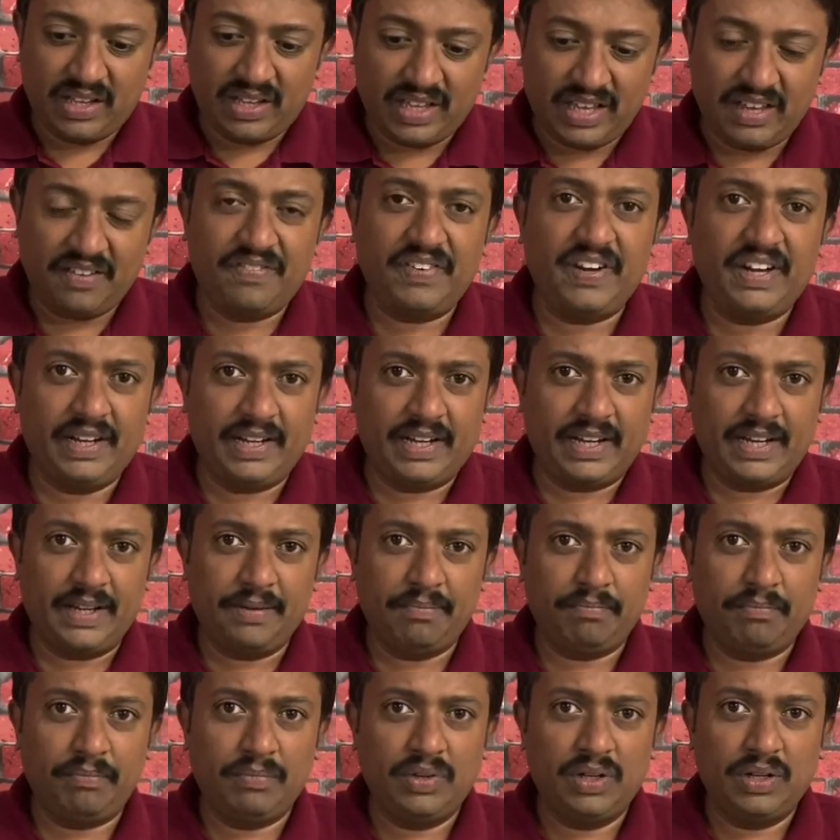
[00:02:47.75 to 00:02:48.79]
Every
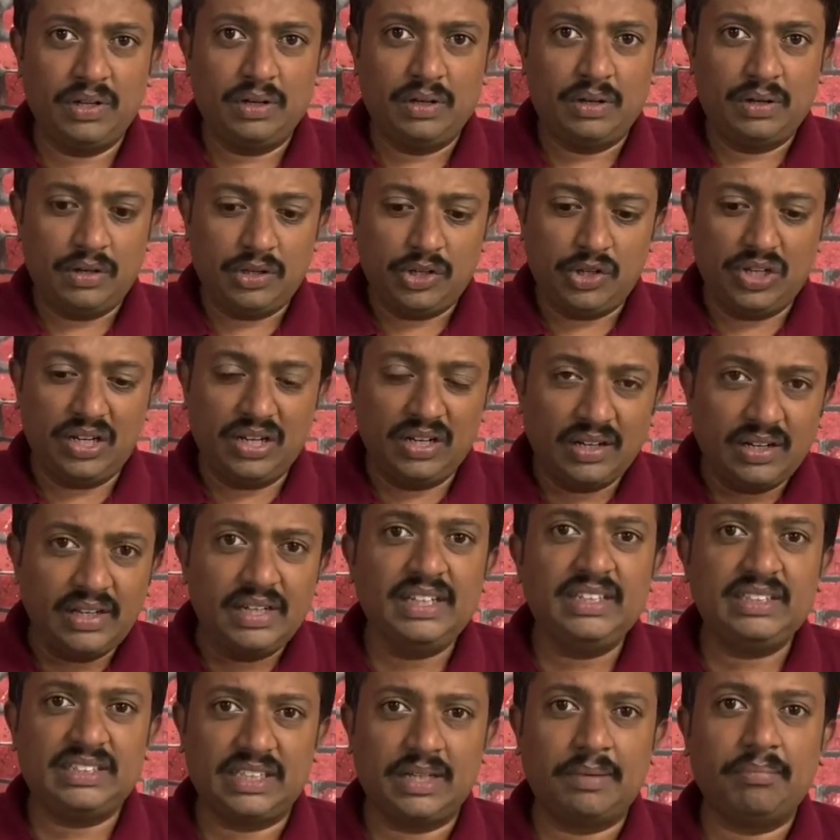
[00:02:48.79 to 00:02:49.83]
time you're
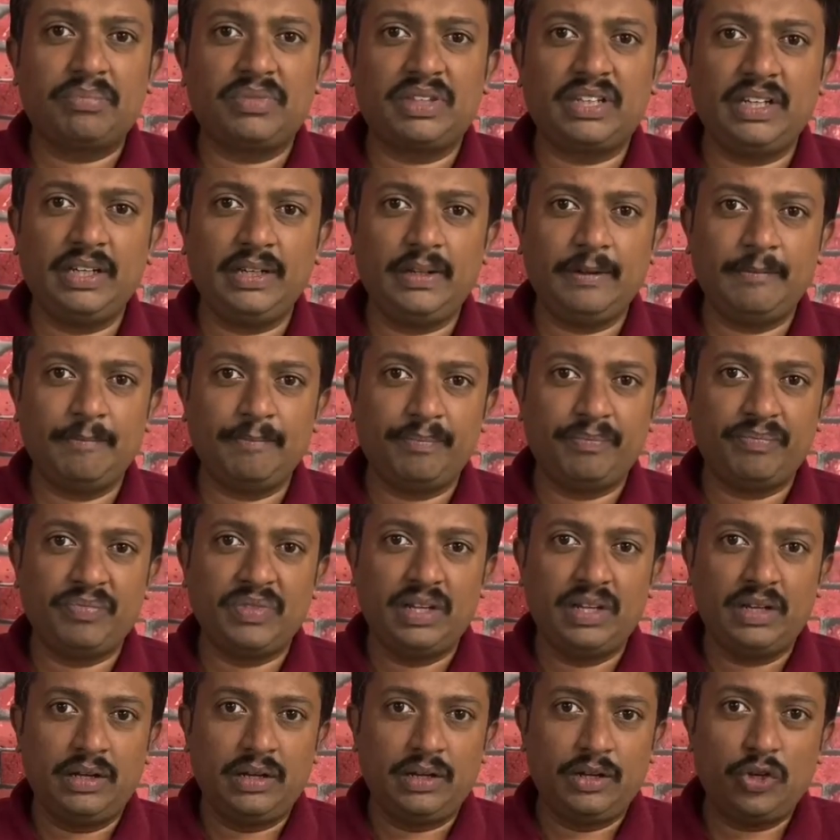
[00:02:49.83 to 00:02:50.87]
learning something,
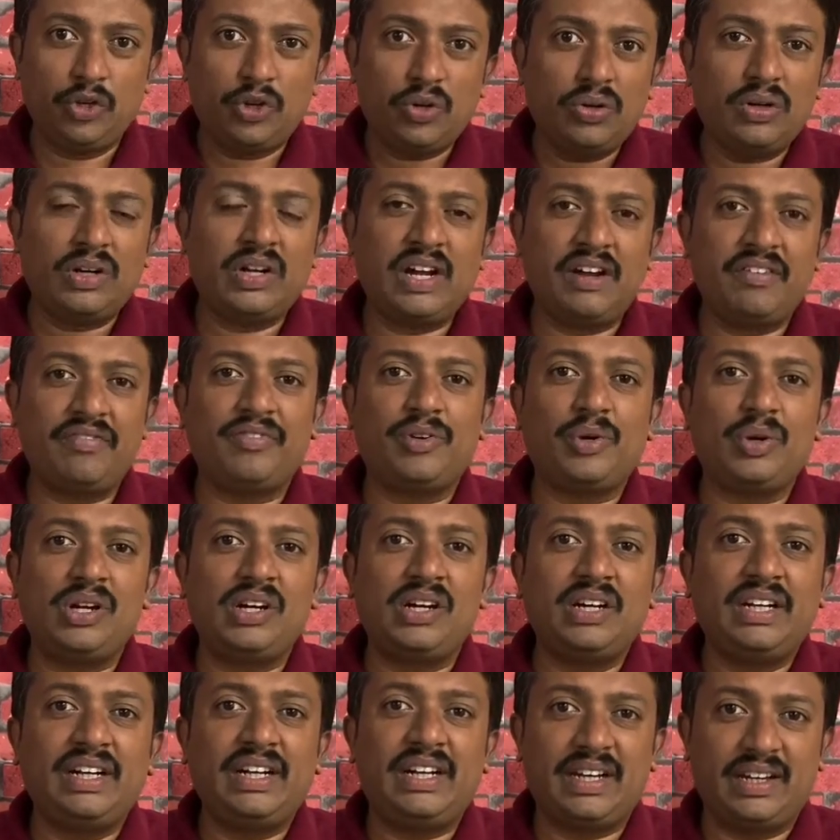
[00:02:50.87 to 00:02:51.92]
you don't have to
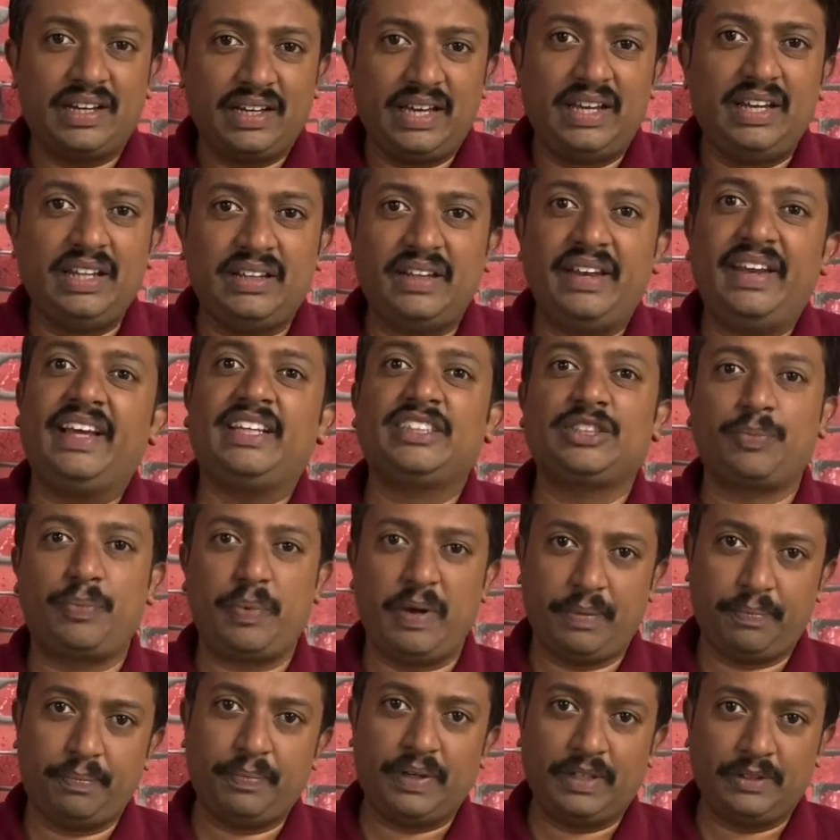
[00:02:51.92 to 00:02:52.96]
learn it again in the next
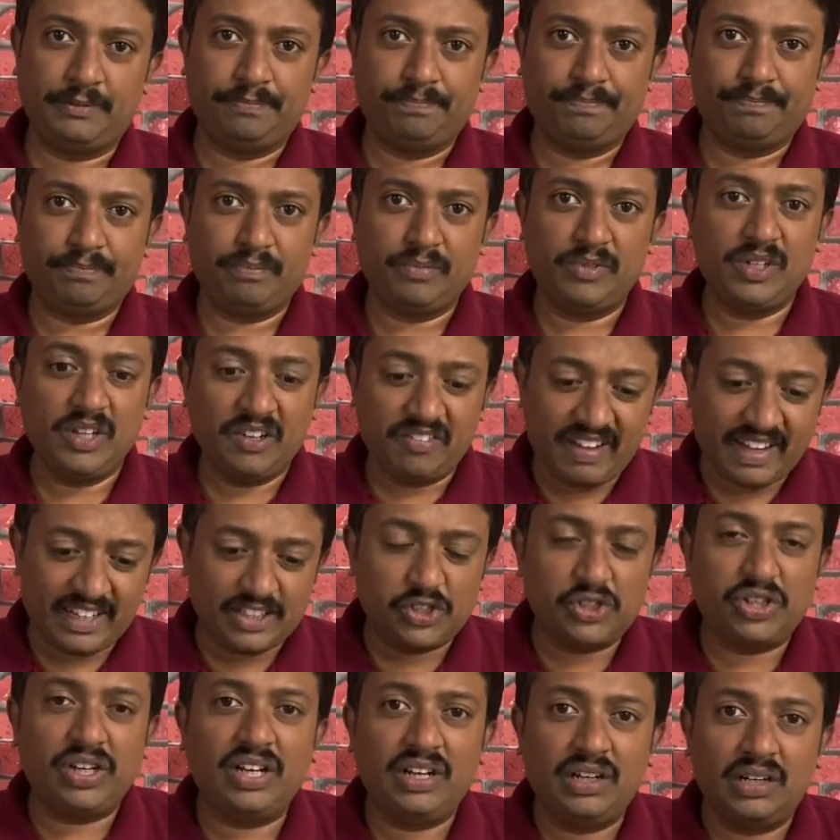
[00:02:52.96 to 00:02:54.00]
paper. You have
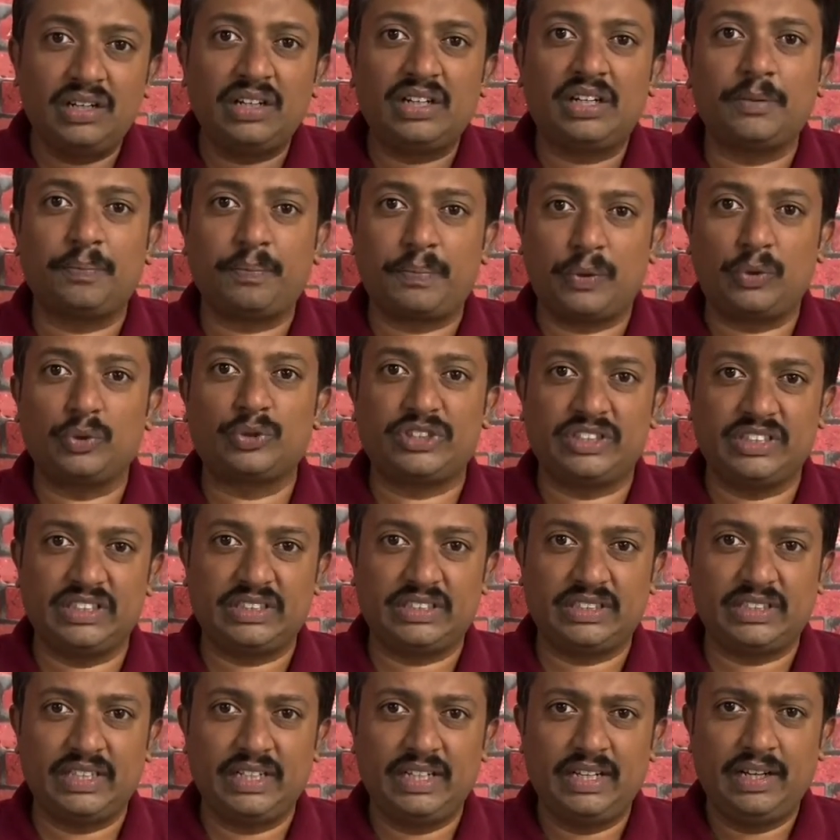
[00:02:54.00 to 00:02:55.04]
actually learned the
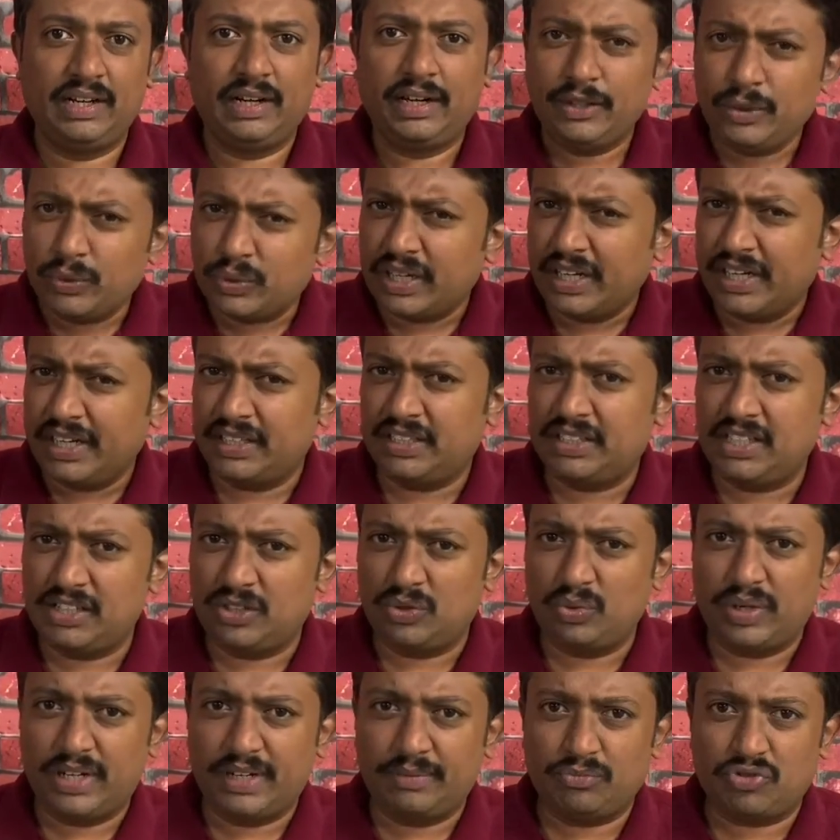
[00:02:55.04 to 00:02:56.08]
process. Are you connecting
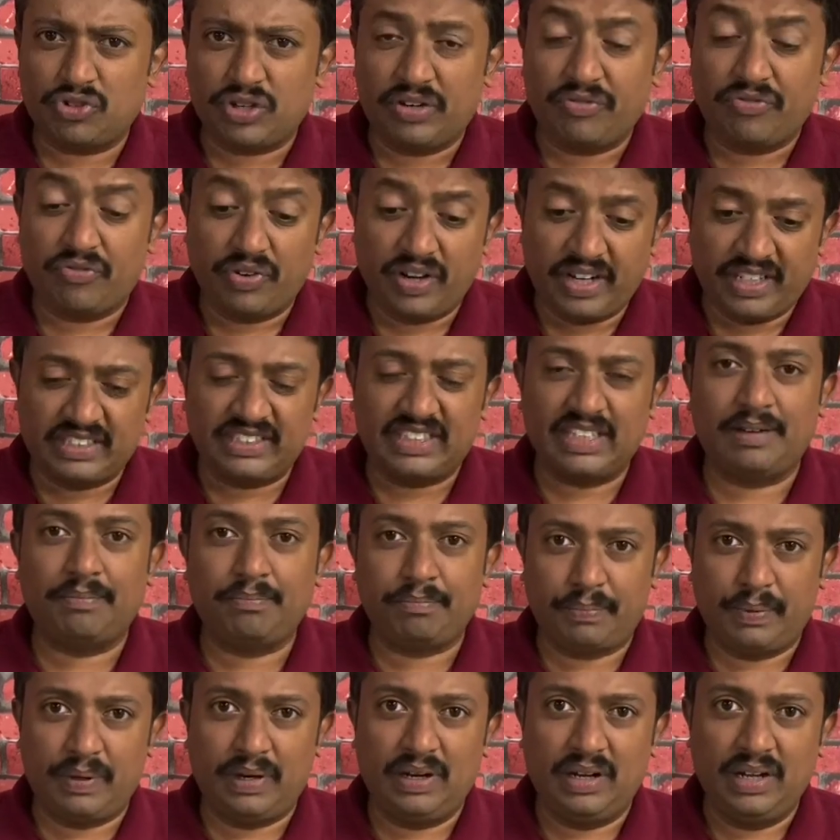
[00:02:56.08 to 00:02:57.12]
to what I'm trying? For
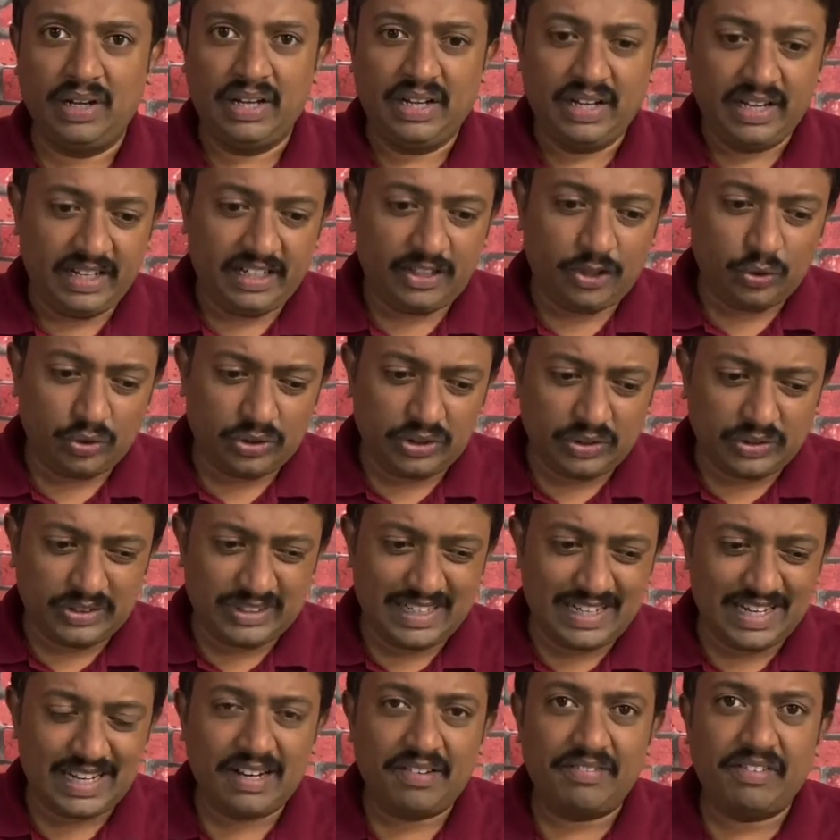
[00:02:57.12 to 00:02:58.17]
example, in
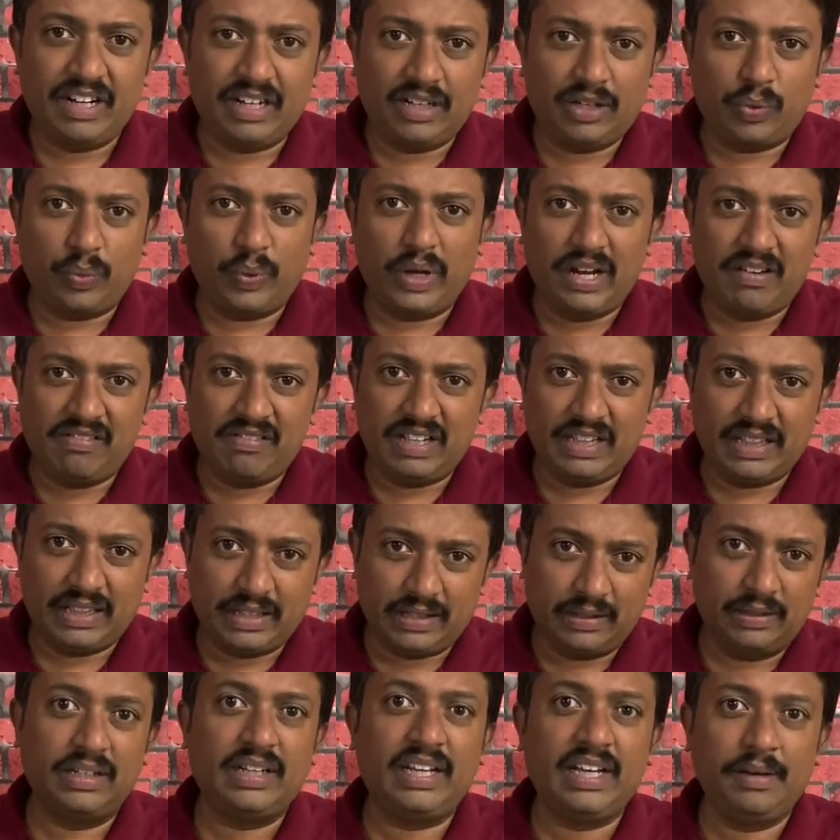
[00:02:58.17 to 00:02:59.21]
2011, 12 and
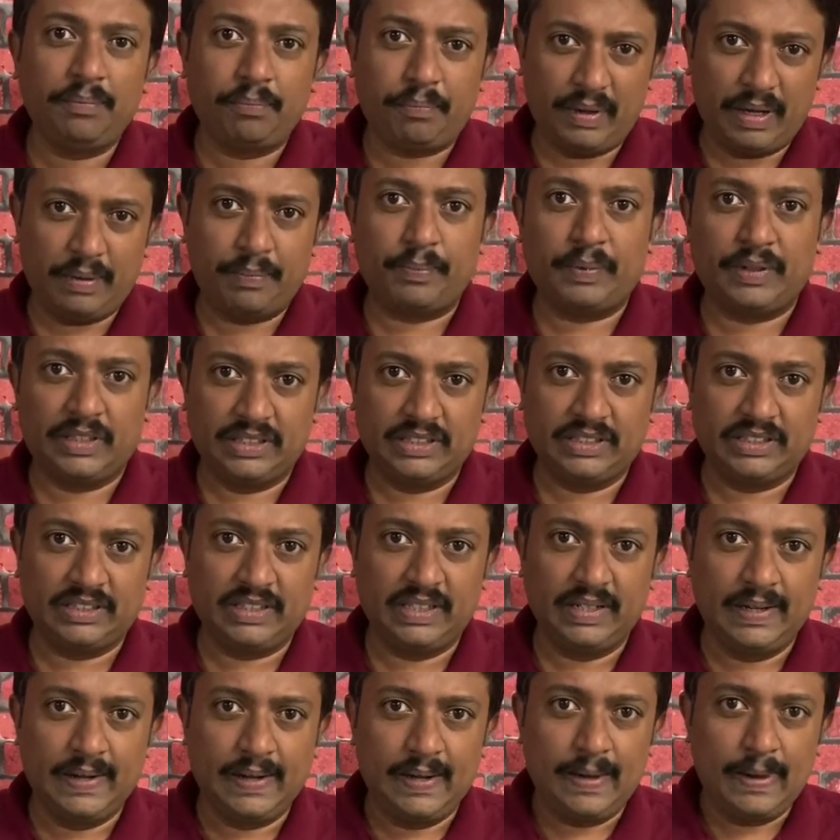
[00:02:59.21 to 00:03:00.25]
13 papers,
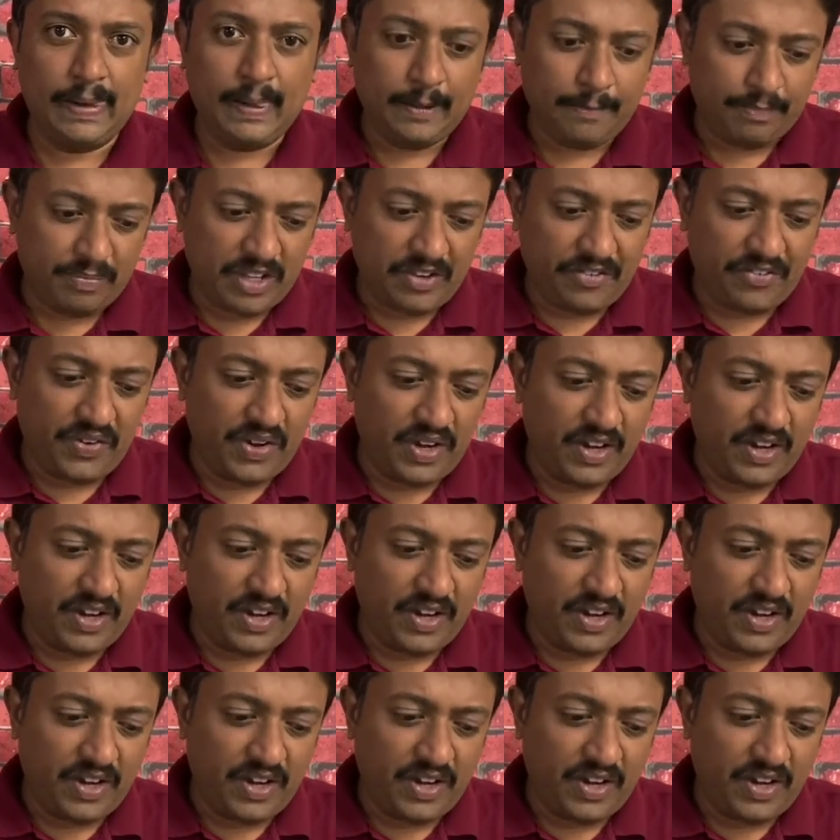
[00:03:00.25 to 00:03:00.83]
if you